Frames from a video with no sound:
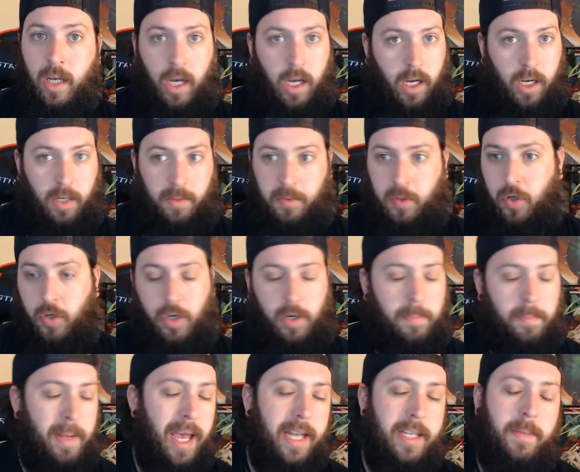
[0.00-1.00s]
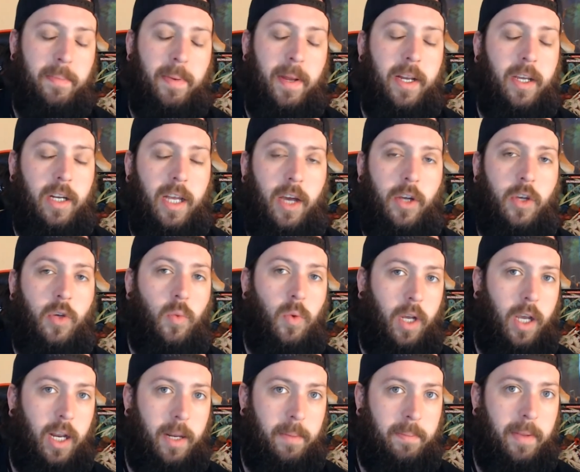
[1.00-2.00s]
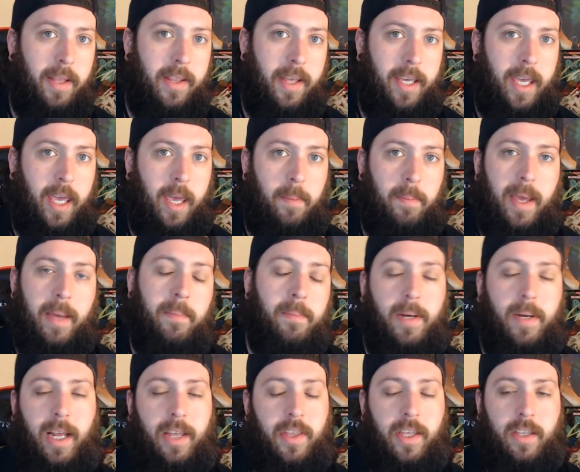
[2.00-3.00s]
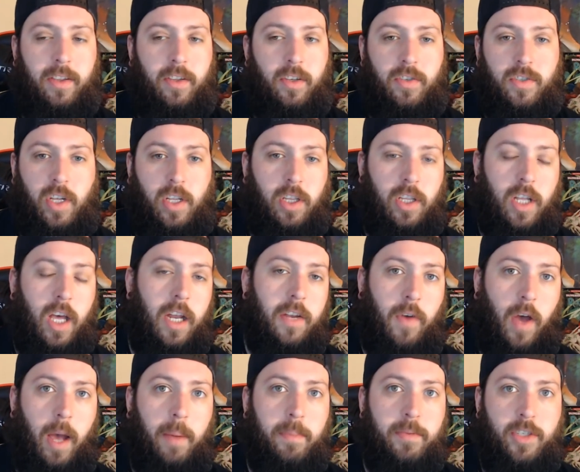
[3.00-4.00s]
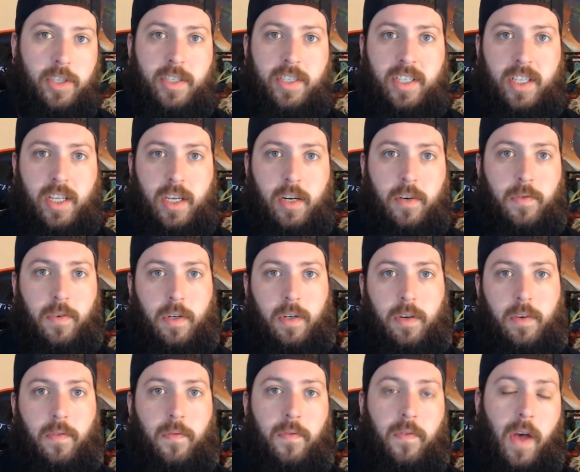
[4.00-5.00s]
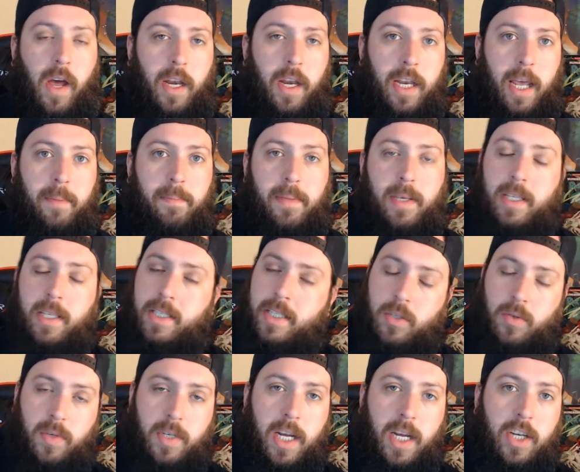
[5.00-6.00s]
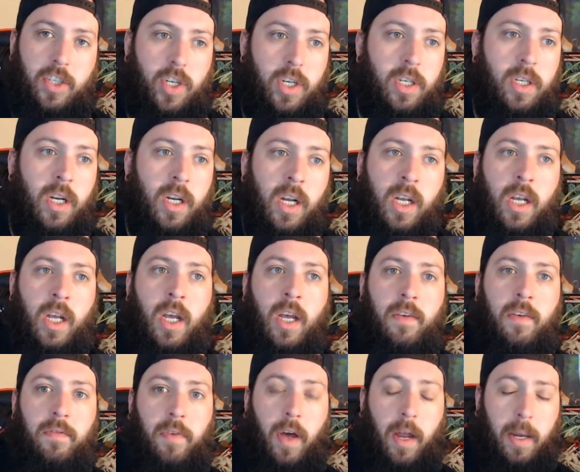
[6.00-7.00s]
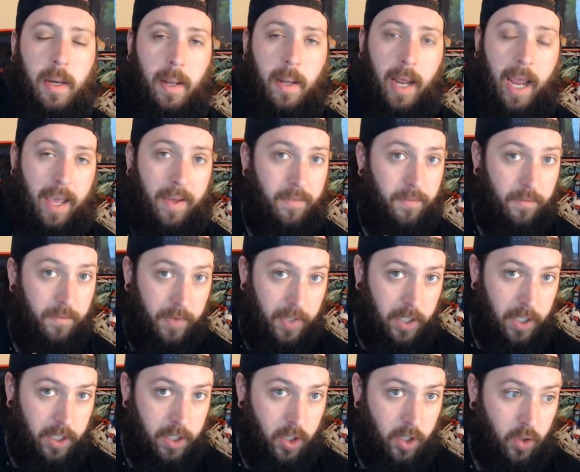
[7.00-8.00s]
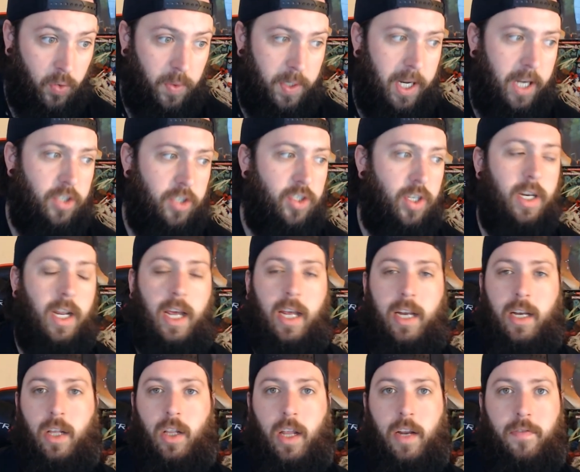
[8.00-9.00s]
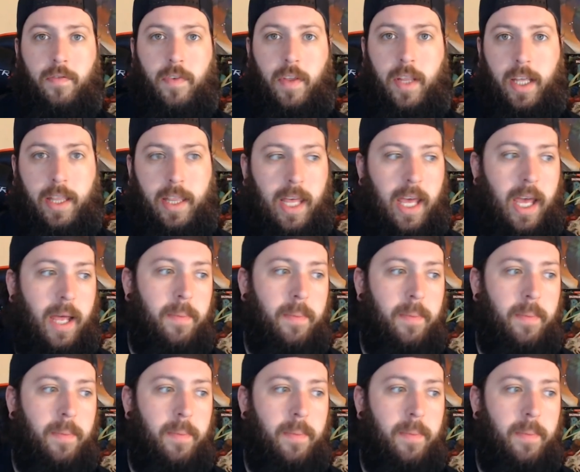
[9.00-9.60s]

good or bad, depending on how you want to kind of play that campaign. But I think there's a lot of options there for fun NPC creation, fun villain creation, and a lot of fun like that.